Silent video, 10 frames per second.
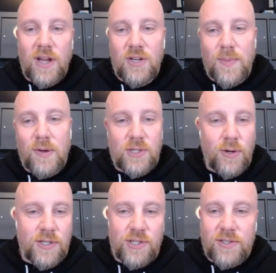on to Milledge
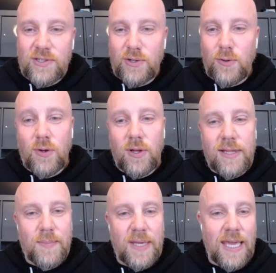Christian
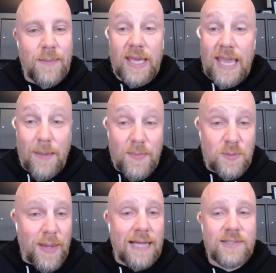School and became a
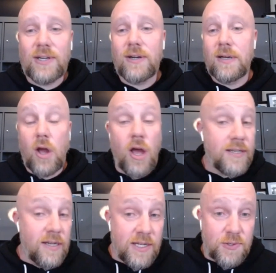campus pastor and
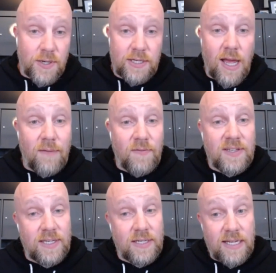on to district
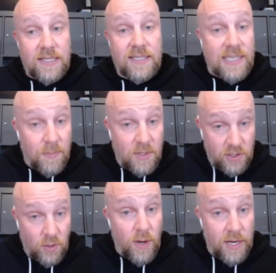office and did
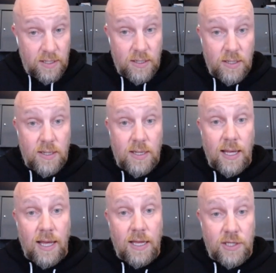similar to what
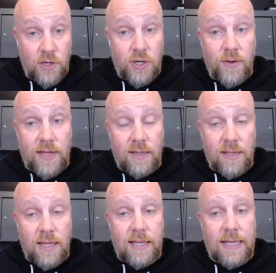you're doing,
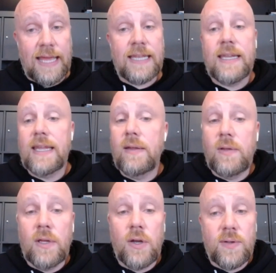Len,
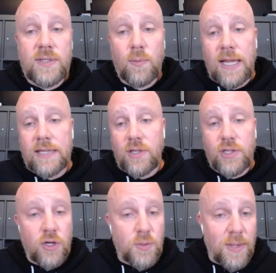as it relates
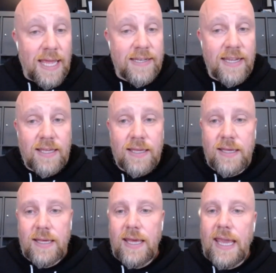to church planting,
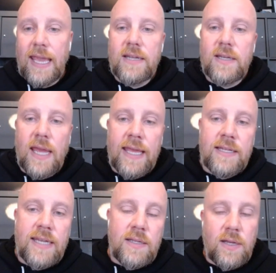and
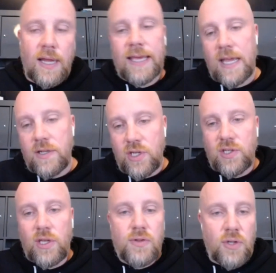did, again,
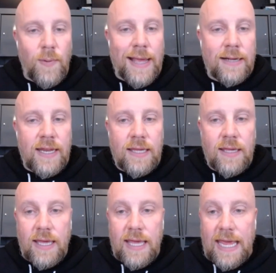just youth
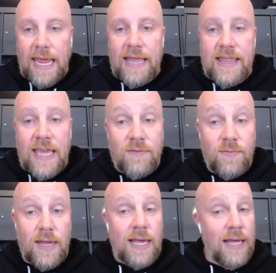directing. And then,